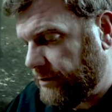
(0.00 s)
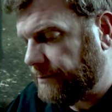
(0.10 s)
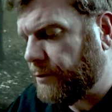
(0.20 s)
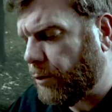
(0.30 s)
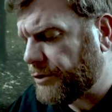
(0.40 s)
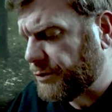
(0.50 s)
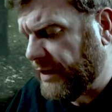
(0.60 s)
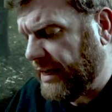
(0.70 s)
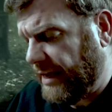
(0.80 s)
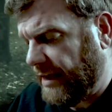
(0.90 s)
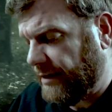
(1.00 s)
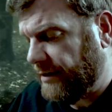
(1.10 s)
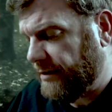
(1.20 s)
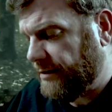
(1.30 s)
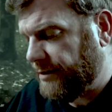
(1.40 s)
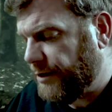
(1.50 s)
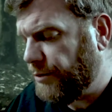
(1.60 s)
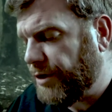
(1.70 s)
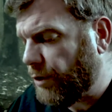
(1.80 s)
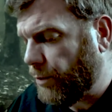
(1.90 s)
Of course we can. You
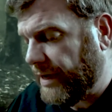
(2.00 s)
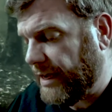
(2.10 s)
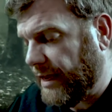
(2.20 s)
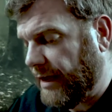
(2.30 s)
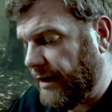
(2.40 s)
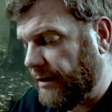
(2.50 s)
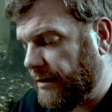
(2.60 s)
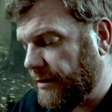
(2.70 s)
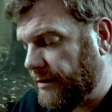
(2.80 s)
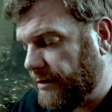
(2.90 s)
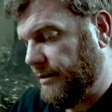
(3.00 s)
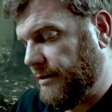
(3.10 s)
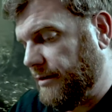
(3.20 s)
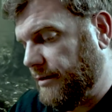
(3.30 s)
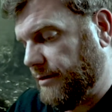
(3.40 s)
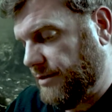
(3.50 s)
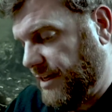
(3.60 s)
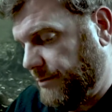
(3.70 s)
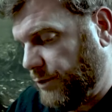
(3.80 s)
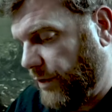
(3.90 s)
know we can.
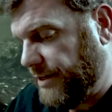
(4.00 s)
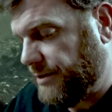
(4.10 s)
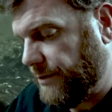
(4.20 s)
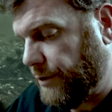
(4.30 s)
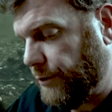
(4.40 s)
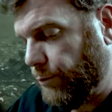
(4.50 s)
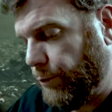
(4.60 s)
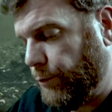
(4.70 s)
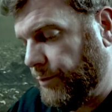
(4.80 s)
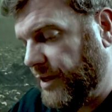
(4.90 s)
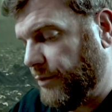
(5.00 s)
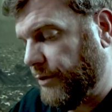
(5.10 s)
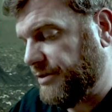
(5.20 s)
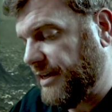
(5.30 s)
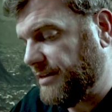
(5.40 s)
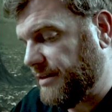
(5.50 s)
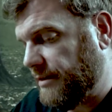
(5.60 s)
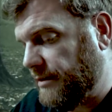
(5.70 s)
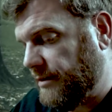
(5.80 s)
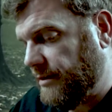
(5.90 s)
Seems a waste of a good room, he
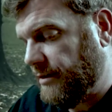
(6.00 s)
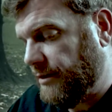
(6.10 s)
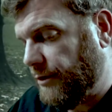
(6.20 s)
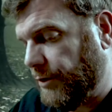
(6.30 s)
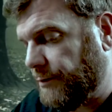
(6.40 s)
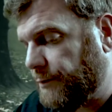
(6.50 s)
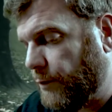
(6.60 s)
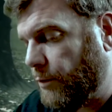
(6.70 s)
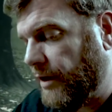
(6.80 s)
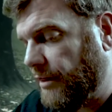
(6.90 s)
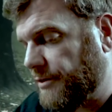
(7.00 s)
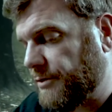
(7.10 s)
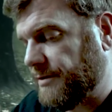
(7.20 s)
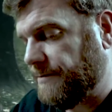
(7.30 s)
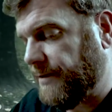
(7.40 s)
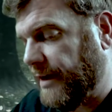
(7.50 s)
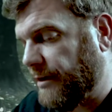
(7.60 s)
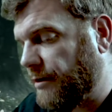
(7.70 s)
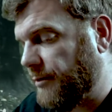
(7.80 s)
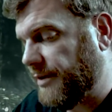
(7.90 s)
protested, knowing full well this was a fait
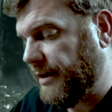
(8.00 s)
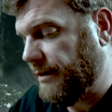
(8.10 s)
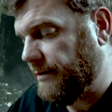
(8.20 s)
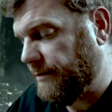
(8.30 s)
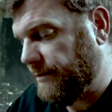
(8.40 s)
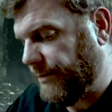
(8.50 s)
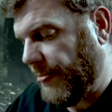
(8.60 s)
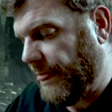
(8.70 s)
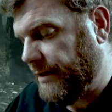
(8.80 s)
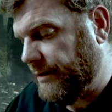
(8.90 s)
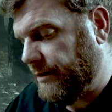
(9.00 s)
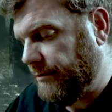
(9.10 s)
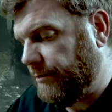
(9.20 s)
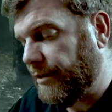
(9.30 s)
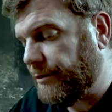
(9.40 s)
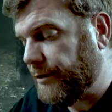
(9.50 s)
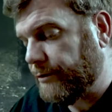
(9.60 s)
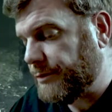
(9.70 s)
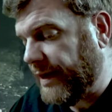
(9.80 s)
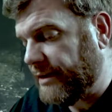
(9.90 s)
accompli. Mother
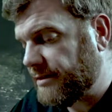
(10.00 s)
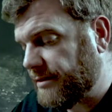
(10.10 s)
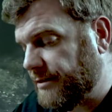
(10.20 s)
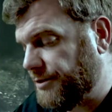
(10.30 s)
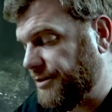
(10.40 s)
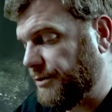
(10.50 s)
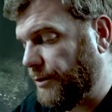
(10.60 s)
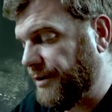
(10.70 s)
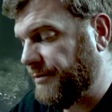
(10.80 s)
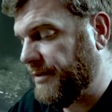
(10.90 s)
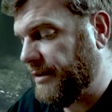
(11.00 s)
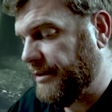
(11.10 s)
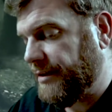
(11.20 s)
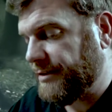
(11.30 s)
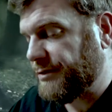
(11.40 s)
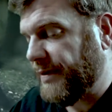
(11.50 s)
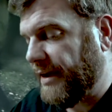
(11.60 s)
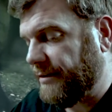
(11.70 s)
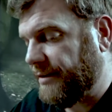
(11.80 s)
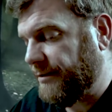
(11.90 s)
knows best, she told him, and
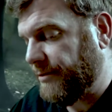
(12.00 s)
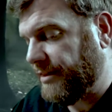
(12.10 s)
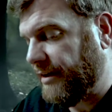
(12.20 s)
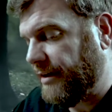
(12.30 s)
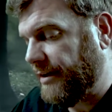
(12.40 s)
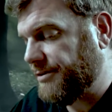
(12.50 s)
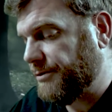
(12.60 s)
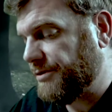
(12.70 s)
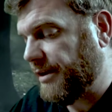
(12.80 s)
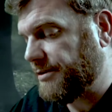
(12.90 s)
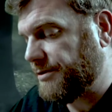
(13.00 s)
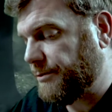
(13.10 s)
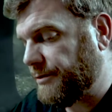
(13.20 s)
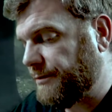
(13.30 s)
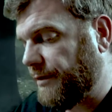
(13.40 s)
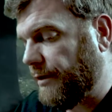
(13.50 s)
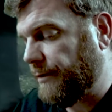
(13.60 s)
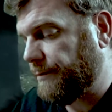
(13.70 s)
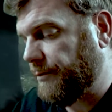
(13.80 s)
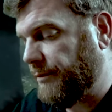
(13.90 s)
smiled at him with eyes whose luster was
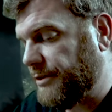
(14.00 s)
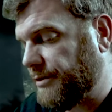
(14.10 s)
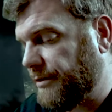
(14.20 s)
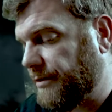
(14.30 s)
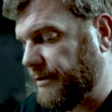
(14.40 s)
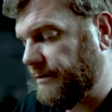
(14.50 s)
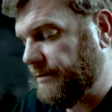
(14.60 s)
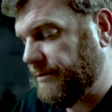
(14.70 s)
far from maternal.